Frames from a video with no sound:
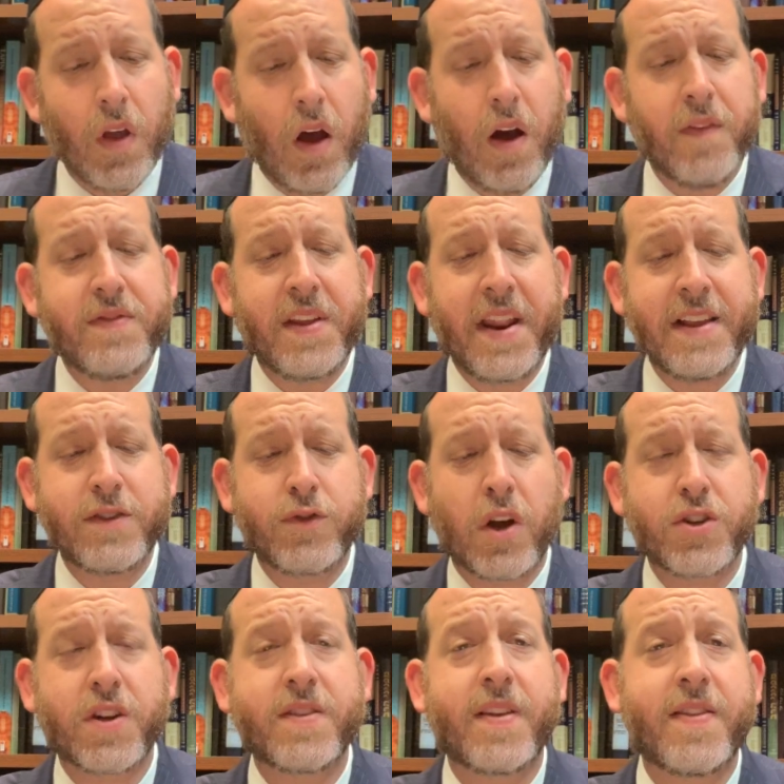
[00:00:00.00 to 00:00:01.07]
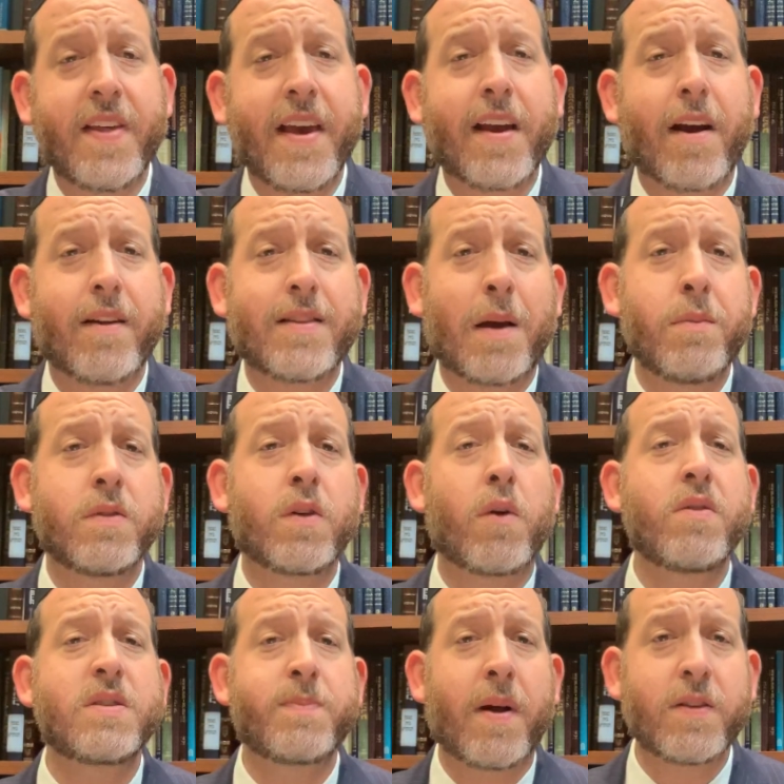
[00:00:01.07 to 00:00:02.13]
of today's drasha, to thank our Talmud
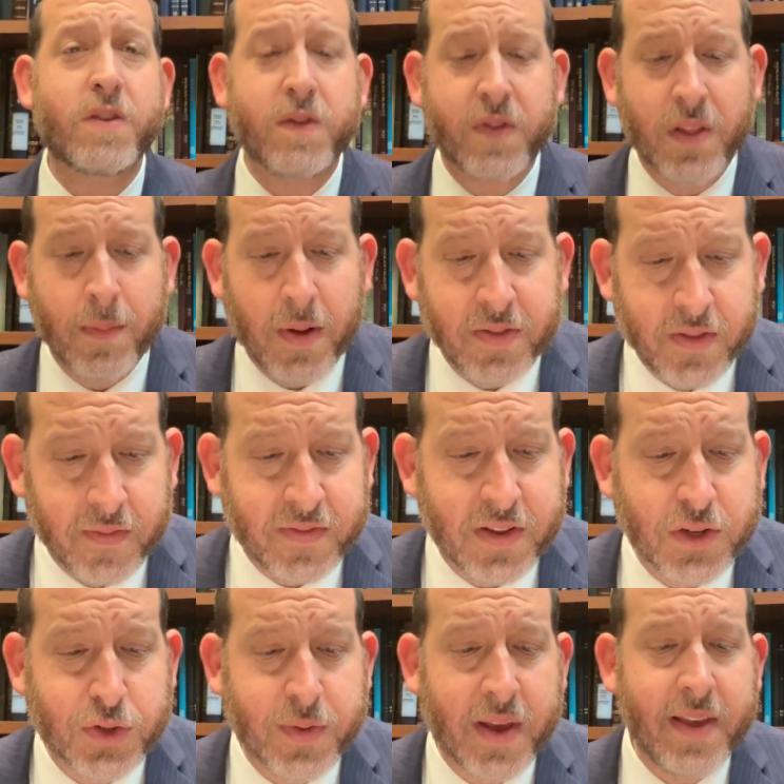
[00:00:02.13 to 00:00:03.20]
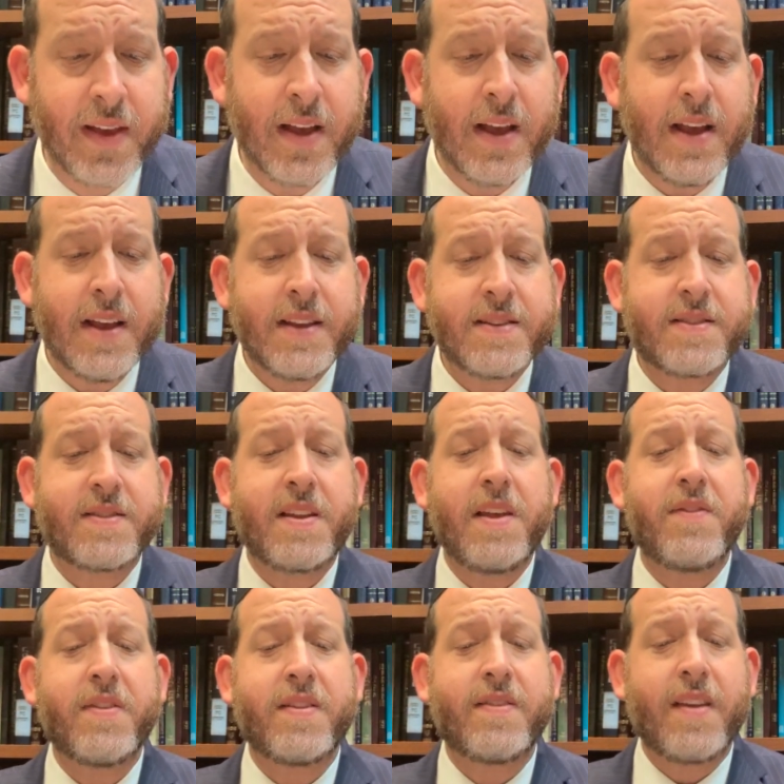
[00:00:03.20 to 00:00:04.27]
Torah sponsors for the month of Tishrei,
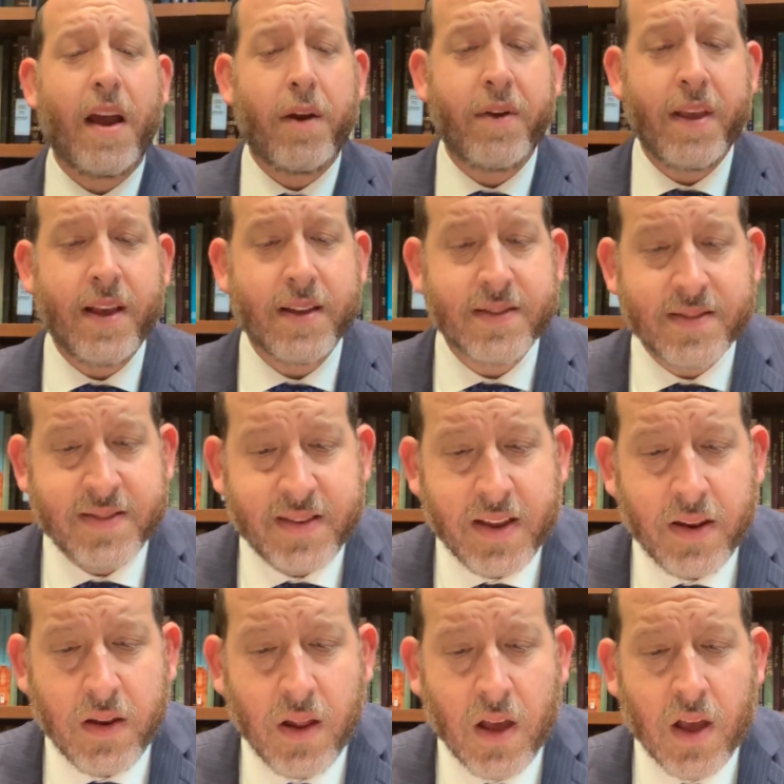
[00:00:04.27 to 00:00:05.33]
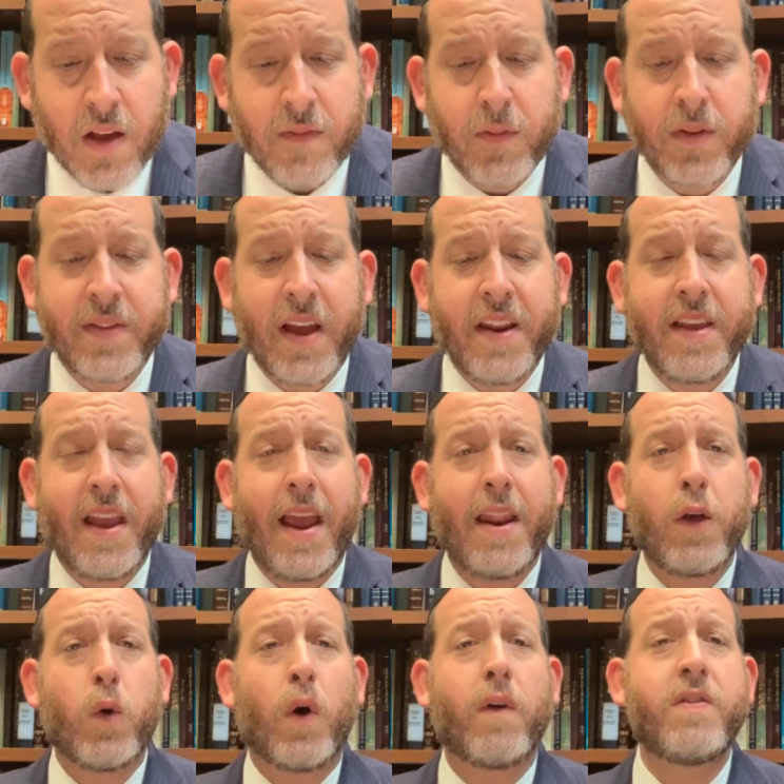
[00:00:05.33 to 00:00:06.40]
Steve and Terry Zinn, for
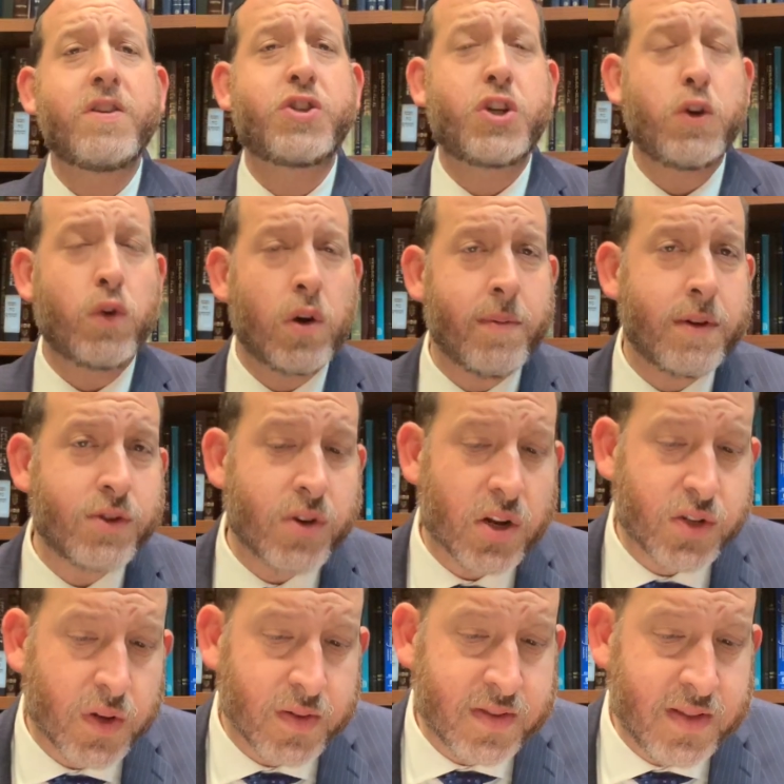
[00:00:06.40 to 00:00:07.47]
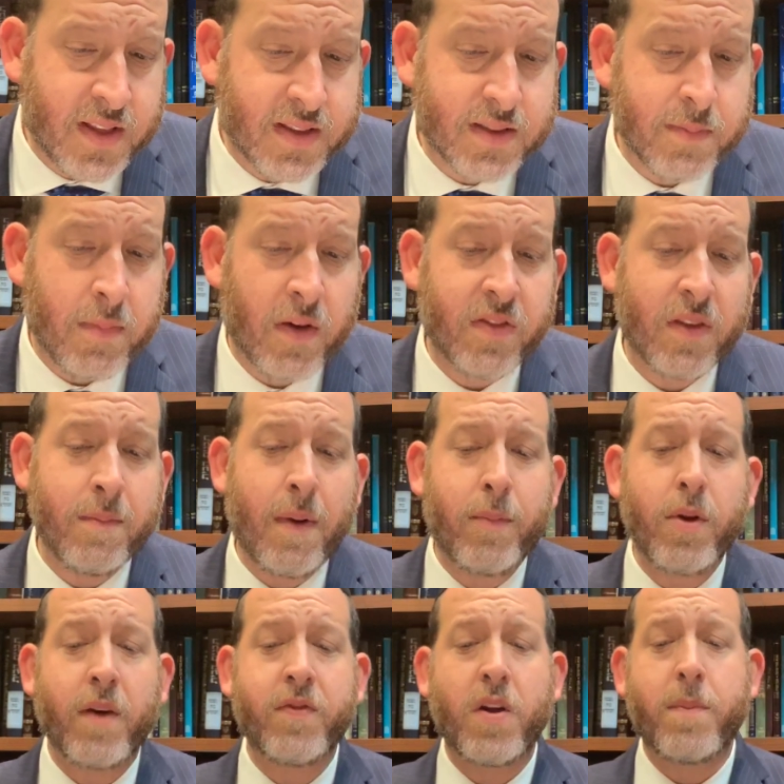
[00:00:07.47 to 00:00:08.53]
dedicating all the Shiurim and drashos this month in
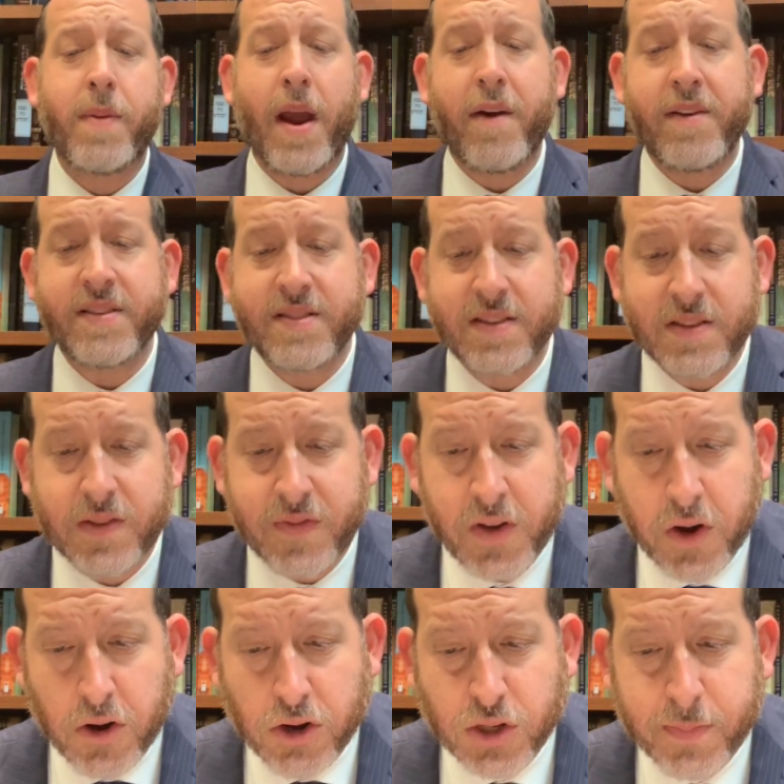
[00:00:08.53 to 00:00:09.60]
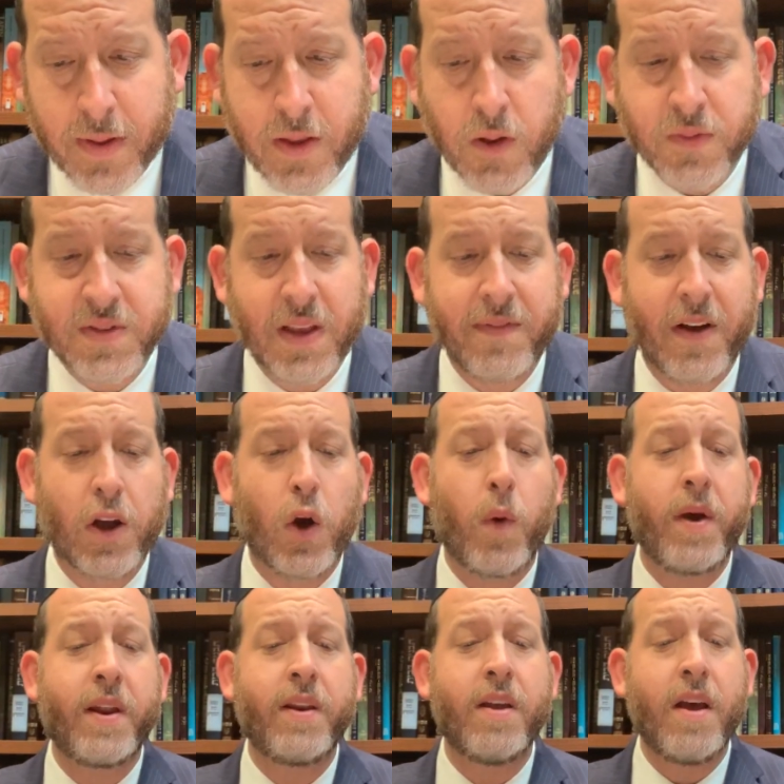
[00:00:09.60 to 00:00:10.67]
memory of their parents, Tzvi Hirsch ben Yosef
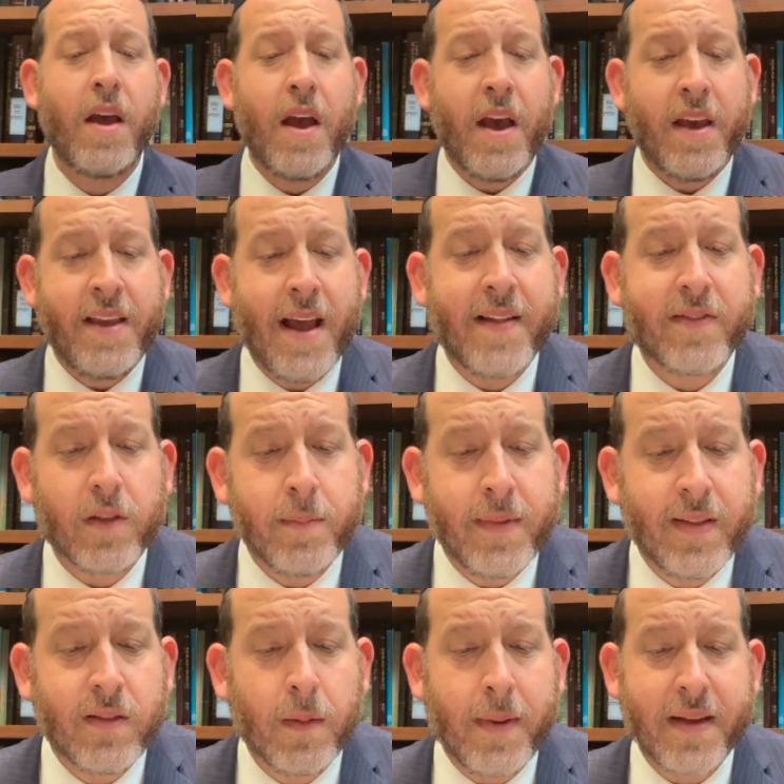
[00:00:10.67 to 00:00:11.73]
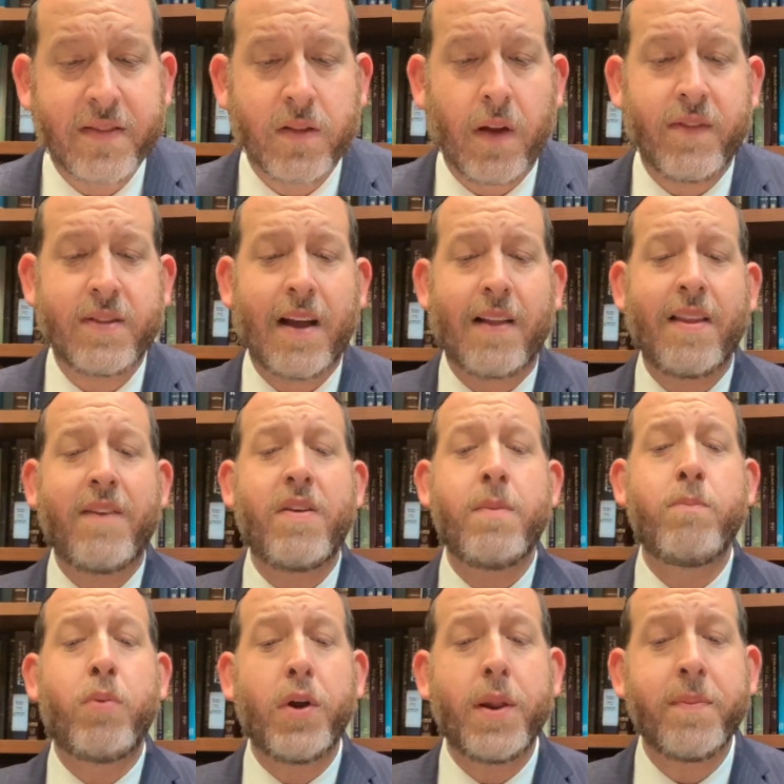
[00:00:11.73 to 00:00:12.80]
HaKoin, Yentl Mindel Bas David HaLevi,
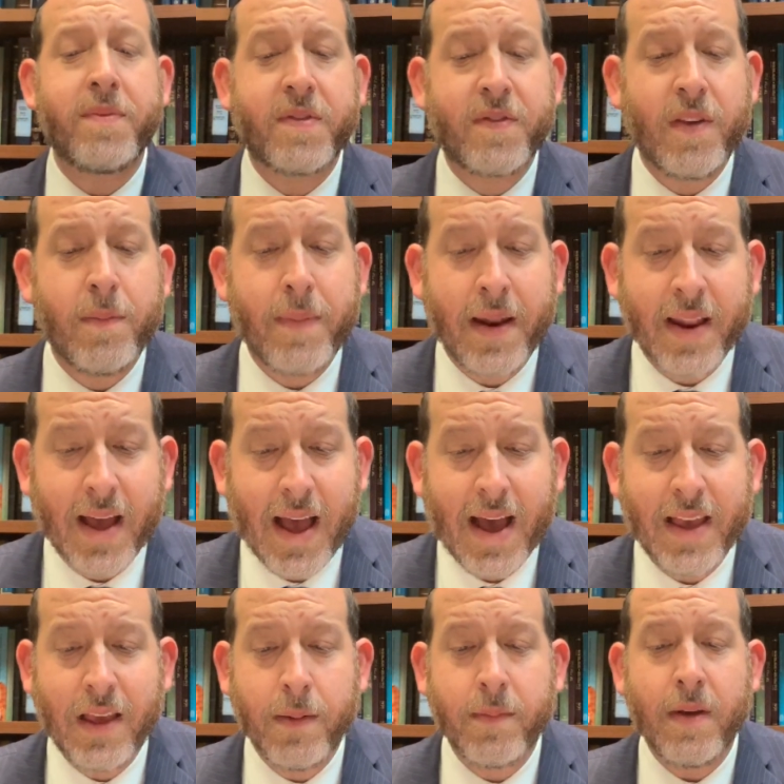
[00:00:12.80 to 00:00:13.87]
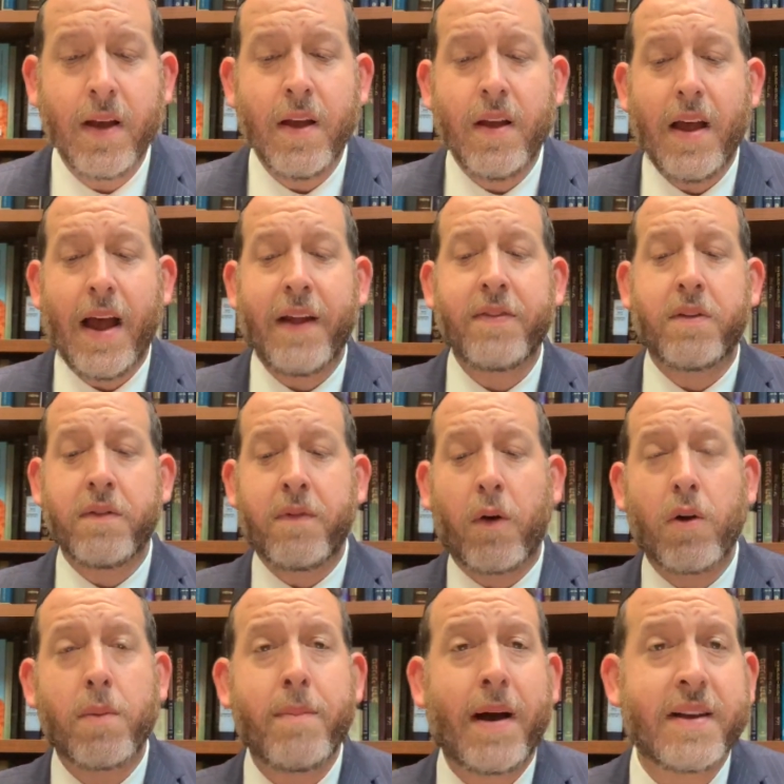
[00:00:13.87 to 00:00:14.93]
Bunim Tzvi ben Chaim, and
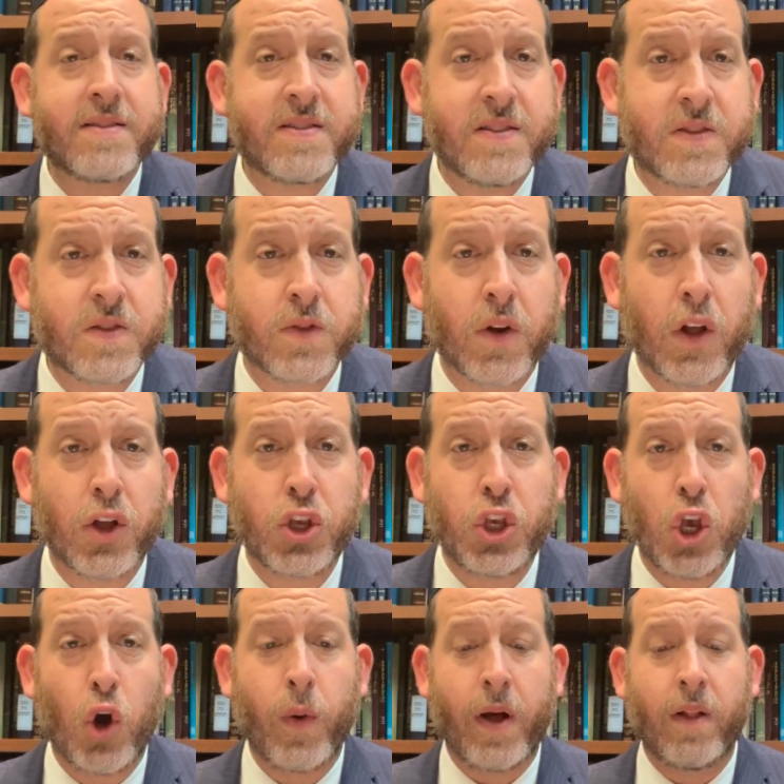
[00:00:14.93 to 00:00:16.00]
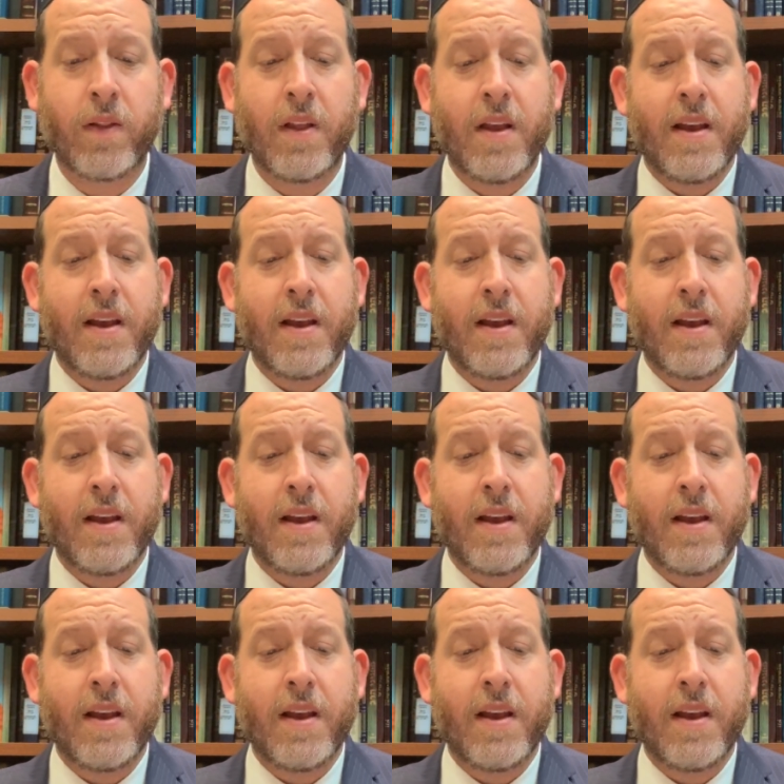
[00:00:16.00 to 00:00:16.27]
Devorah Bas Yisrael Yoel.